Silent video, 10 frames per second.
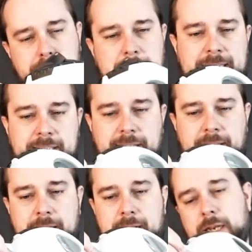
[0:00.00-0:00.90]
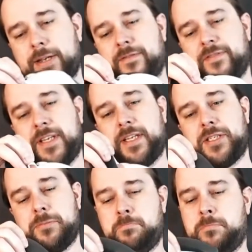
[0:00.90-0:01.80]
Plastic and a lot of
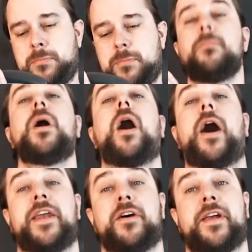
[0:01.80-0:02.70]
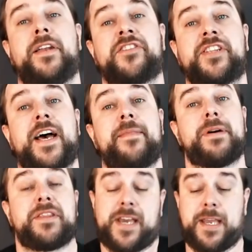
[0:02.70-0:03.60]
things I don't understand,
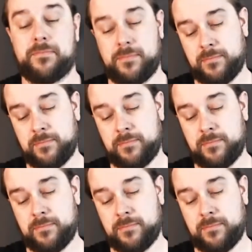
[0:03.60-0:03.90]
but hey,